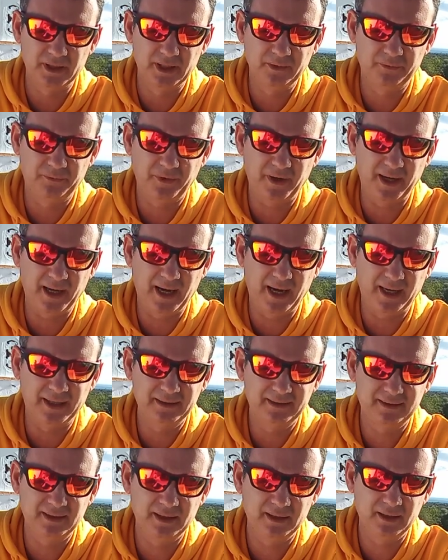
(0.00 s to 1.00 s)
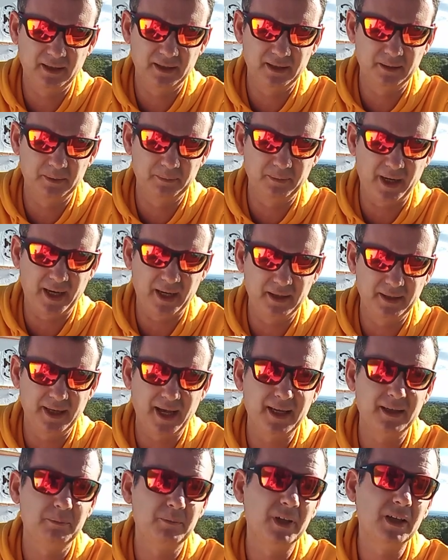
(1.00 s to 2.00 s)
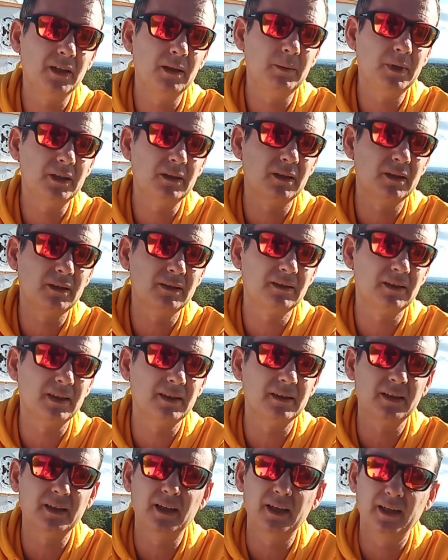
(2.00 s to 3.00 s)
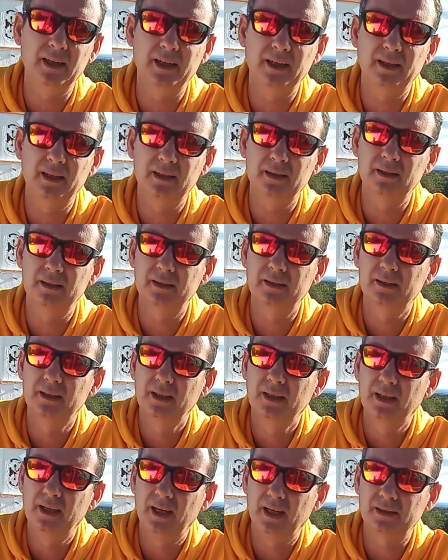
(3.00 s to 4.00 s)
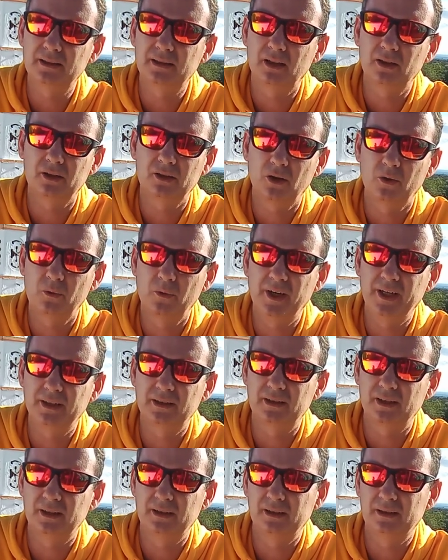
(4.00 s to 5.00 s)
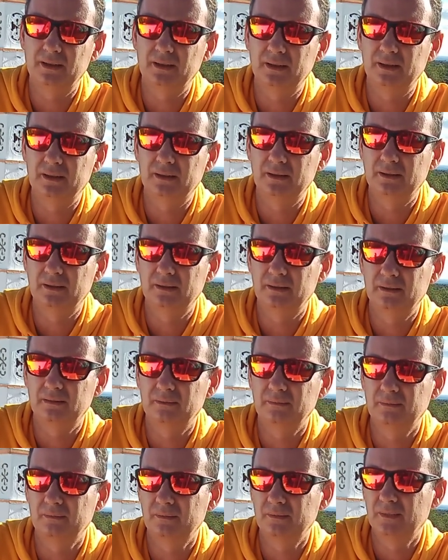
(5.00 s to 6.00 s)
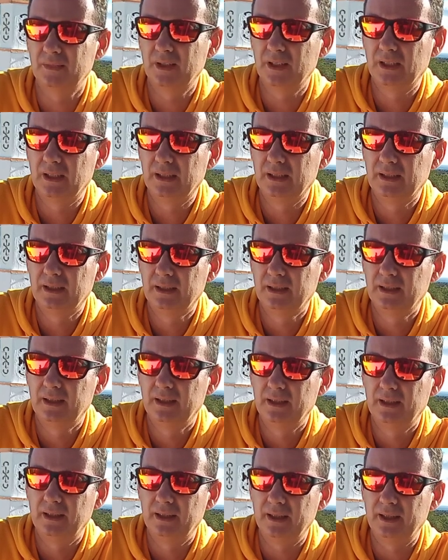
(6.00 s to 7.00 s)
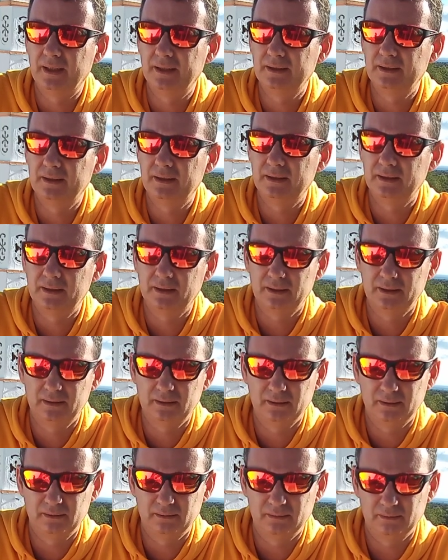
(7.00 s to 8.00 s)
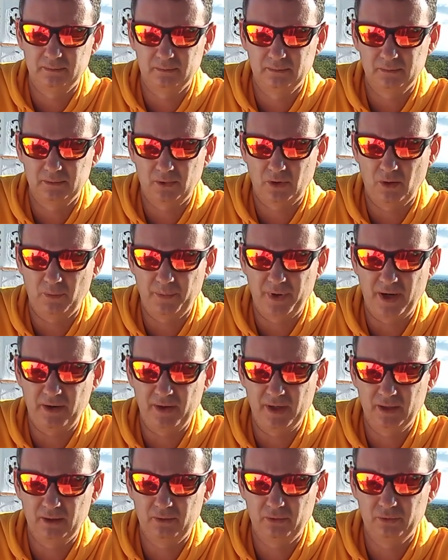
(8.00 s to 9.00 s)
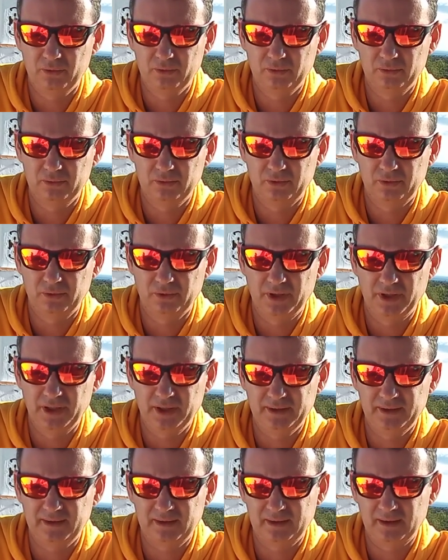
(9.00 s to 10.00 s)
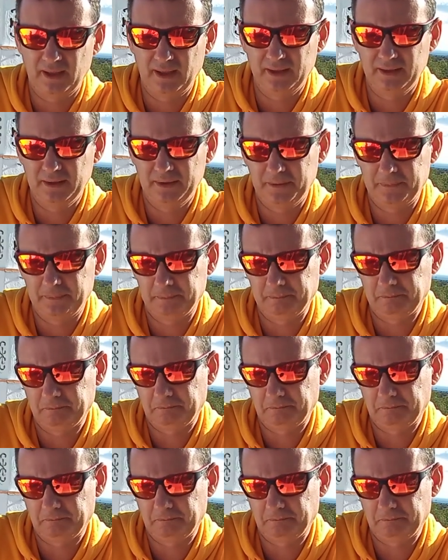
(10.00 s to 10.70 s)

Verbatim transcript: if I, I see the my nine millimeters and uh, has a lot of weight, and and and uh, comparing to to this, and